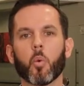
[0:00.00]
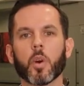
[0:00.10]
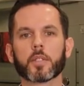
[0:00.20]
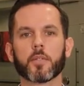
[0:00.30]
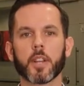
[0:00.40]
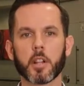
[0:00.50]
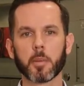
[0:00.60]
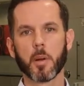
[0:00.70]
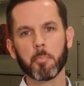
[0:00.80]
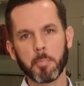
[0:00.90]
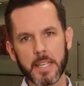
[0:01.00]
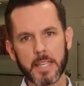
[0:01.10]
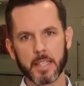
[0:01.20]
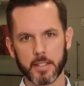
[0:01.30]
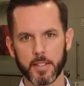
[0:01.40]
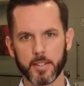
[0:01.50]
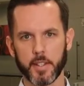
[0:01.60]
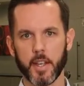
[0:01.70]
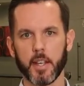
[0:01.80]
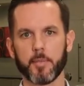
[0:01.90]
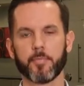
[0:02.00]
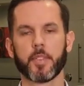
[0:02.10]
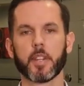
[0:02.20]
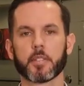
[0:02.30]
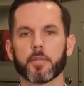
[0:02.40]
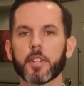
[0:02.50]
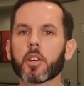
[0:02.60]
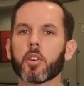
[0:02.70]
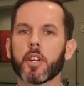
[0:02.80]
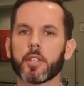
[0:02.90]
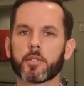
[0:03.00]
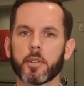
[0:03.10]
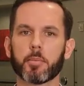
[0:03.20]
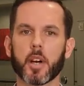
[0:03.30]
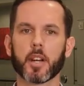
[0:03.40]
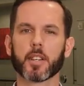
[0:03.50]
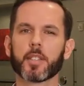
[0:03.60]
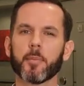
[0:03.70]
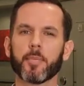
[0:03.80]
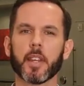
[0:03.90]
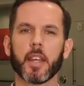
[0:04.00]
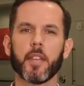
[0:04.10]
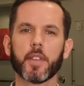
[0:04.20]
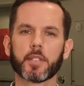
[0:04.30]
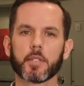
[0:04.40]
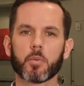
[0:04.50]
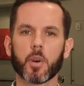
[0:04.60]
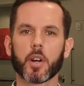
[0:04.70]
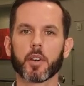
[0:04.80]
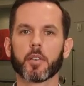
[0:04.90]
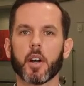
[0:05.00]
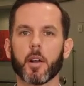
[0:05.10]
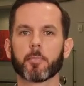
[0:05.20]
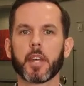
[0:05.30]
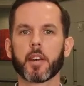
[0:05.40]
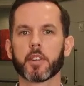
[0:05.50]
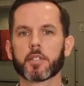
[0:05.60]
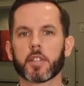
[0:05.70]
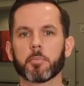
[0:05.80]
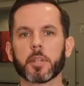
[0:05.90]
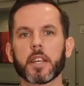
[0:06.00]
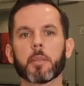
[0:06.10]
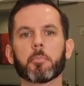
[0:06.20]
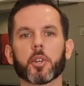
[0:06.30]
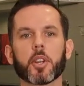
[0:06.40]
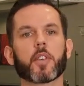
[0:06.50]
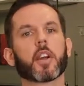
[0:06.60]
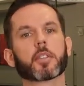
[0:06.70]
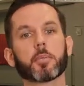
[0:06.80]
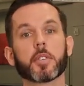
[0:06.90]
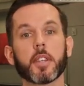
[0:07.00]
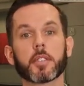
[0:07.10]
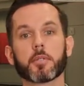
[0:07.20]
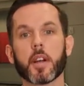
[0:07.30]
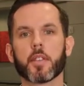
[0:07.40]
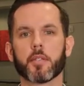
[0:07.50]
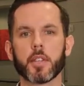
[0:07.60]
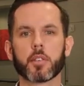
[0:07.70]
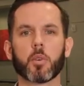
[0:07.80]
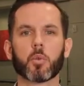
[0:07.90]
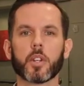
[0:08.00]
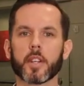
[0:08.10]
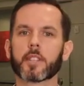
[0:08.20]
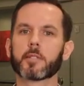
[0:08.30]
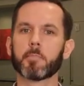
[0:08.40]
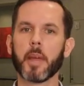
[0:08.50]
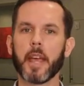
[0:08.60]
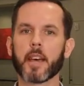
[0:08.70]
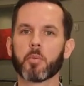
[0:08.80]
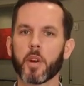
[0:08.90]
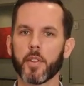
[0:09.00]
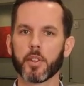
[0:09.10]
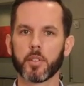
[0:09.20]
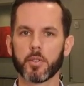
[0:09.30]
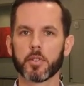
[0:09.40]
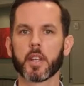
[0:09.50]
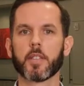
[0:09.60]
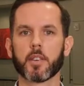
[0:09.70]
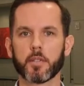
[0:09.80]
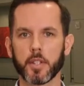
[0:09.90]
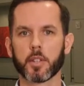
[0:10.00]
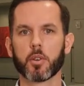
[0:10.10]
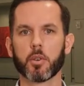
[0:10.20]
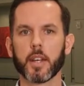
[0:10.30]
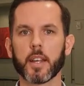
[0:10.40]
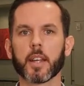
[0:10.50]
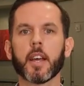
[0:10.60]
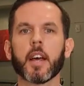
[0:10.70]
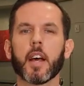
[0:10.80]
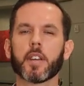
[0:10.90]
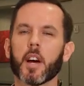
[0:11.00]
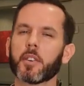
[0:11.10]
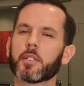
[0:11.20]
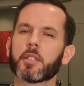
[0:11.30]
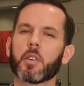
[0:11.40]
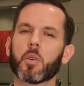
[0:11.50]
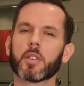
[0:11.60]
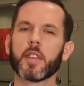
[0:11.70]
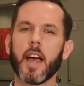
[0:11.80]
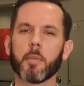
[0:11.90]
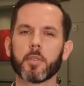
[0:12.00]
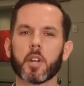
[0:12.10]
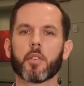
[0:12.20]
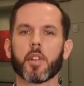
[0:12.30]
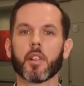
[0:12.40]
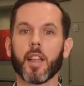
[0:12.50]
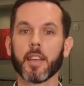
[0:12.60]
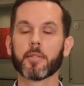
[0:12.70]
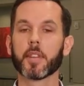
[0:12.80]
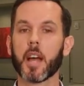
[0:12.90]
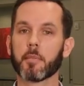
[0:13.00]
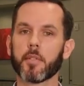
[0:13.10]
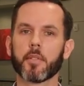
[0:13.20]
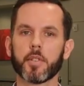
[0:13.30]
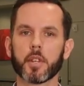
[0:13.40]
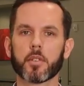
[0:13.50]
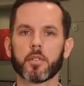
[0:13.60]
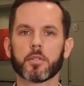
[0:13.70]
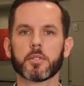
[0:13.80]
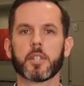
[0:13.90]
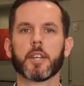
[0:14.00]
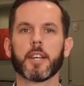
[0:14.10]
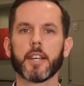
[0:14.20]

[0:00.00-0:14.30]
What's available immediately today is a vehicle history product. And this is where um, carriers can begin building their expertise around the vehicle, really expand what they're using in their vehicle rating to understand what has happened over the lifetime of the vehicle.